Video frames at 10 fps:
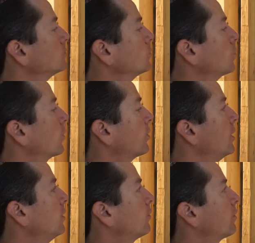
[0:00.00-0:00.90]
With
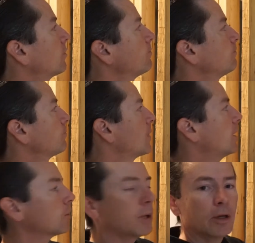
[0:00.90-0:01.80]
these,
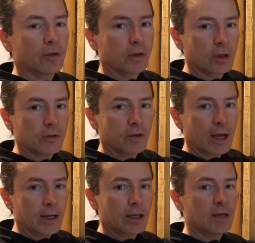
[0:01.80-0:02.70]
intermittent is a good
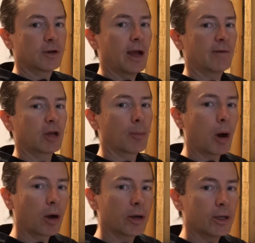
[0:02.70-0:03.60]
setting. If you're having a
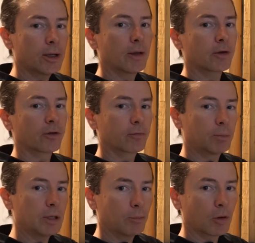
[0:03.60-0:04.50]
party and there's
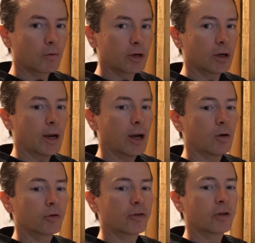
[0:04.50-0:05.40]
people over at your
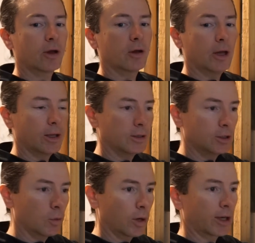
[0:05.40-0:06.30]
house and
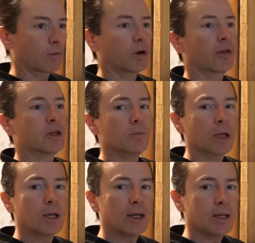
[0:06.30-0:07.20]
you want to get rid of the
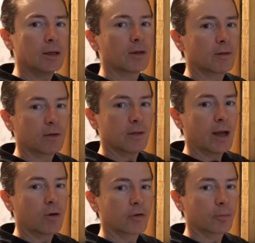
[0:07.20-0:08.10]
humidity that's in the
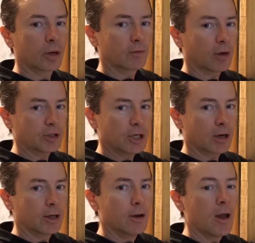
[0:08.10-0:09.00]
house and bring fresh
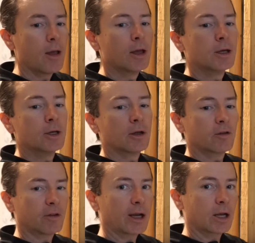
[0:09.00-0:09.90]
air in,
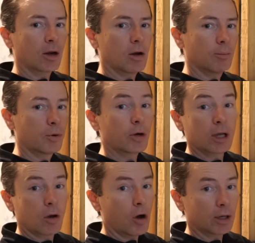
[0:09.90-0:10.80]
setting it up, putting
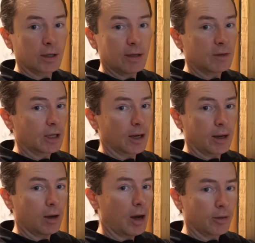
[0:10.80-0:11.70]
it on and leaving it
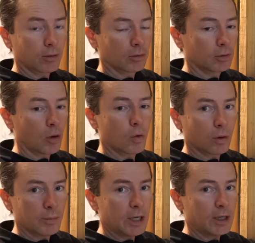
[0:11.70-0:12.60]
at either low or
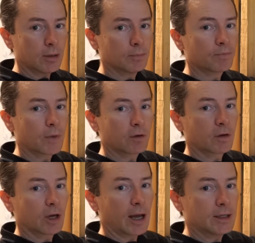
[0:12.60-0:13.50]
medium is a
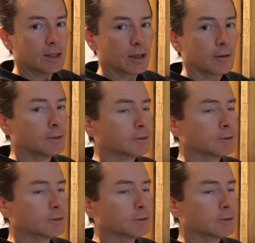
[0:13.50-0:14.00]
good idea.